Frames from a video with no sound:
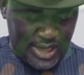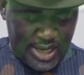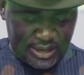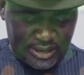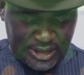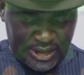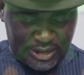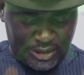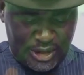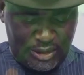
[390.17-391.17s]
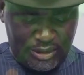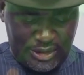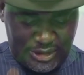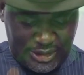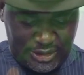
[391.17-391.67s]
and international
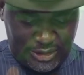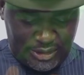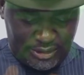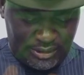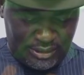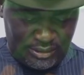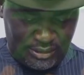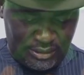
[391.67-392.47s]
organizations